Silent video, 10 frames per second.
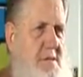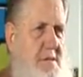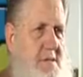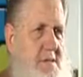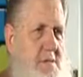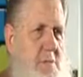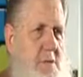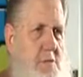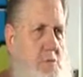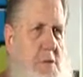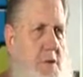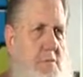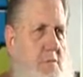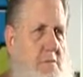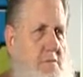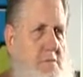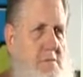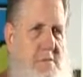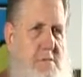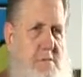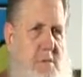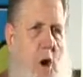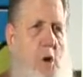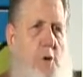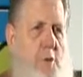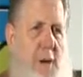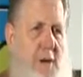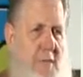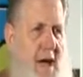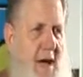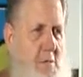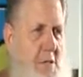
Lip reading: because we never argued about that.